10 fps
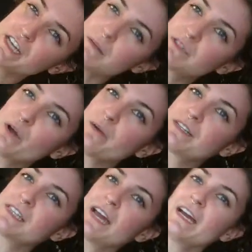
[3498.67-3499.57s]
types, so I
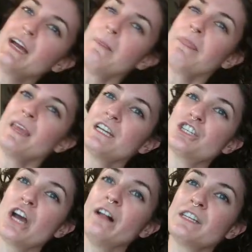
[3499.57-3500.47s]
would say
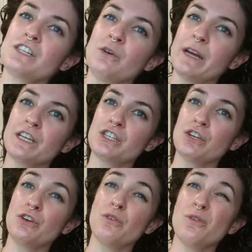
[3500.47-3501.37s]
gel is going to,
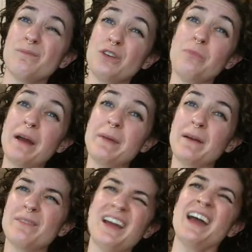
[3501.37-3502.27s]
you might be, I
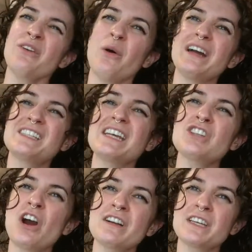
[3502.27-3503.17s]
don't know, it's
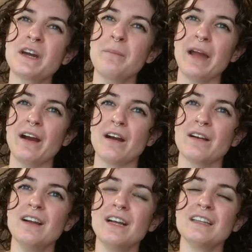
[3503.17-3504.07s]
hard to compare.
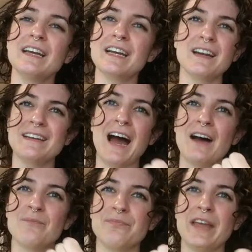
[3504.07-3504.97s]
Like, yeah,
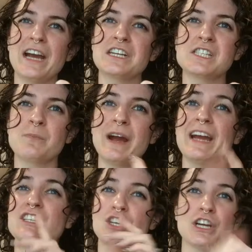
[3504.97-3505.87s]
hairspray
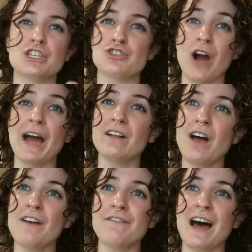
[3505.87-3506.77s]
is gonna dry a
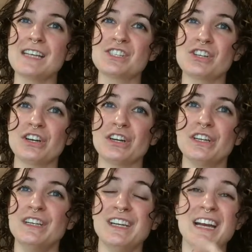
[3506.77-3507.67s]
lot faster,
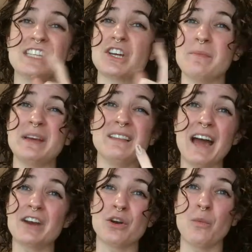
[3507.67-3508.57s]
it's gonna be
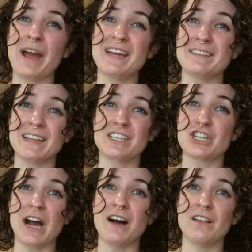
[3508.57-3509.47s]
lighter weight than a
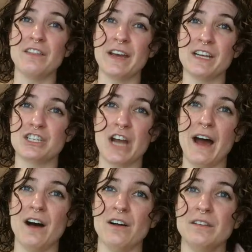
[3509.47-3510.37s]

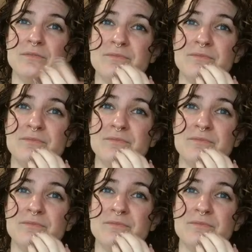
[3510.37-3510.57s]
gel.